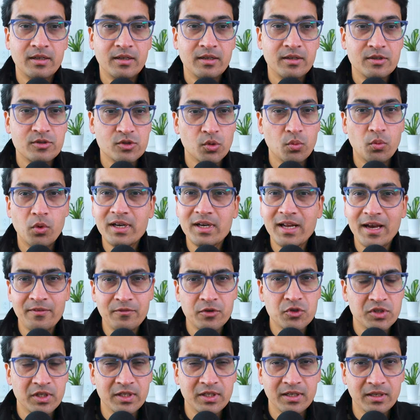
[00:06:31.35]
So what have you
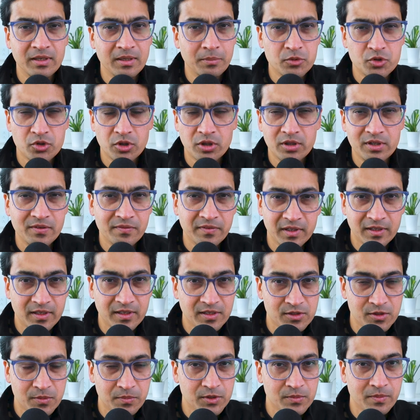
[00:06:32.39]
seen? And I'm sure different
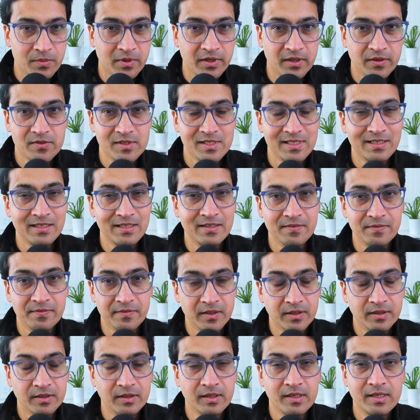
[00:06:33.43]
customers might have seen
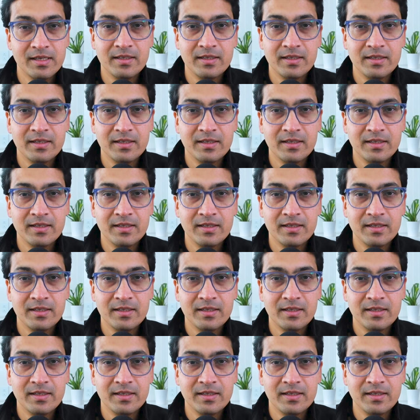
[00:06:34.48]
different